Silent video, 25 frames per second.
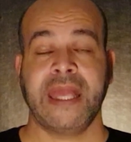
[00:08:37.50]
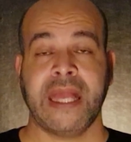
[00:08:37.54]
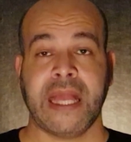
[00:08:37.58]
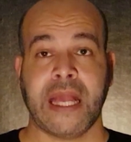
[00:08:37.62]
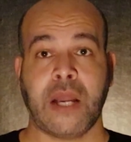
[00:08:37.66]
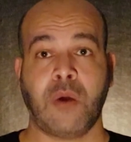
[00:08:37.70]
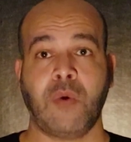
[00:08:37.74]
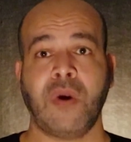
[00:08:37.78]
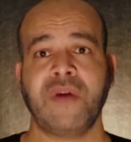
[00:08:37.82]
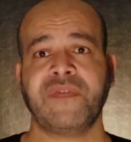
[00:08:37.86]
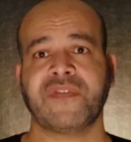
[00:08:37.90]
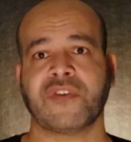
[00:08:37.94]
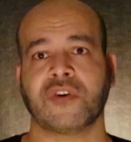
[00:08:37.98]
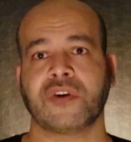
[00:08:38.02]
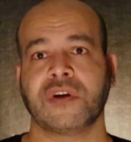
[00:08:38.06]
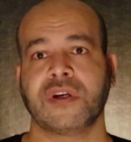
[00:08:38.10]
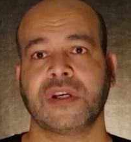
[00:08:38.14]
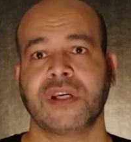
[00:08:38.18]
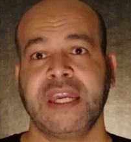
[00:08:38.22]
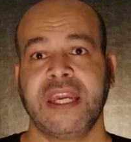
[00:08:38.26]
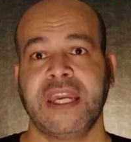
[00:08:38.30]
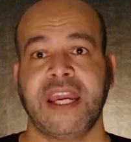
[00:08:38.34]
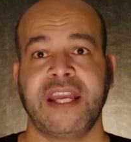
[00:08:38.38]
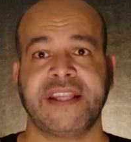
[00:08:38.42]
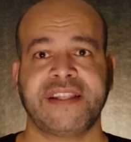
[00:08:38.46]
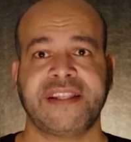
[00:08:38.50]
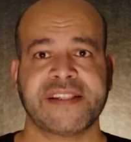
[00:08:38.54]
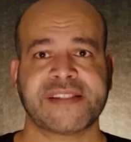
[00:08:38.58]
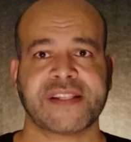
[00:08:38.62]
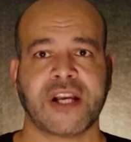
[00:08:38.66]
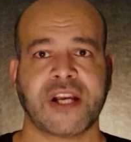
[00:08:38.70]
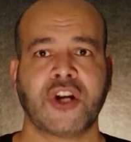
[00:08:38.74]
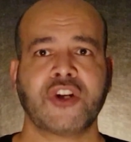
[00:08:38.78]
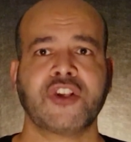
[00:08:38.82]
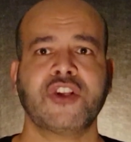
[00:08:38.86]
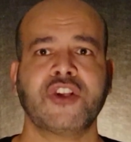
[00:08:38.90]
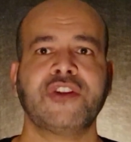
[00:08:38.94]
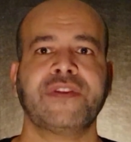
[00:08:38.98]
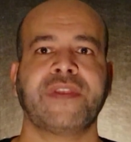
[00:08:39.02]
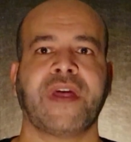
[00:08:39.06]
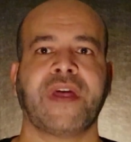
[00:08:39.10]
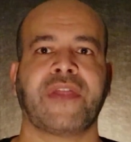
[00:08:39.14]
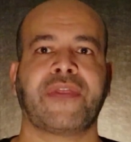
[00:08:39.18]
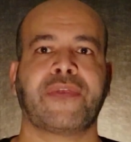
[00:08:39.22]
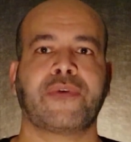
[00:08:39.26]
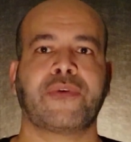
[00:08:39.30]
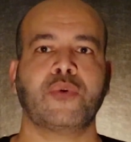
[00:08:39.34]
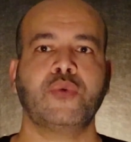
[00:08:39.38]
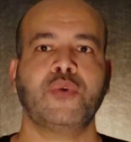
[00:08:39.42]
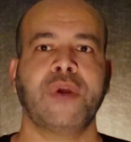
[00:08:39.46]
However, it is argued that
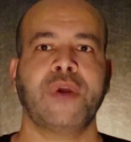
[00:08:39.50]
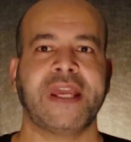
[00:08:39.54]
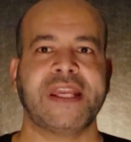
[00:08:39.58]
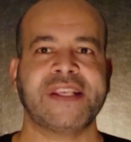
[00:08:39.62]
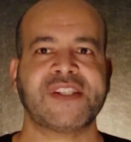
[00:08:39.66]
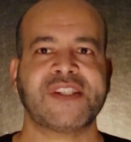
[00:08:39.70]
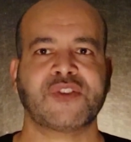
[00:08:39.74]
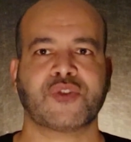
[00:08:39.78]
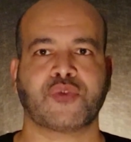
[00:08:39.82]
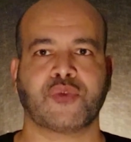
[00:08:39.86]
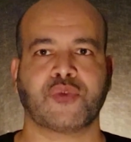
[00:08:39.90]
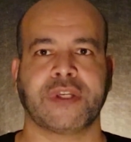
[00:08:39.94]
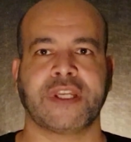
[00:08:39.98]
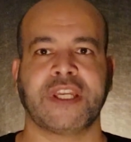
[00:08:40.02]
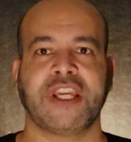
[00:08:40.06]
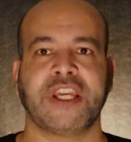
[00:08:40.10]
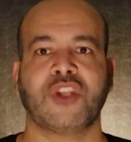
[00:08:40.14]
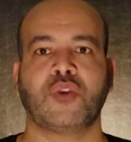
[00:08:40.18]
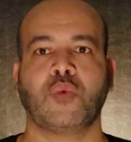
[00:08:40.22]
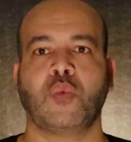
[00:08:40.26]
through history it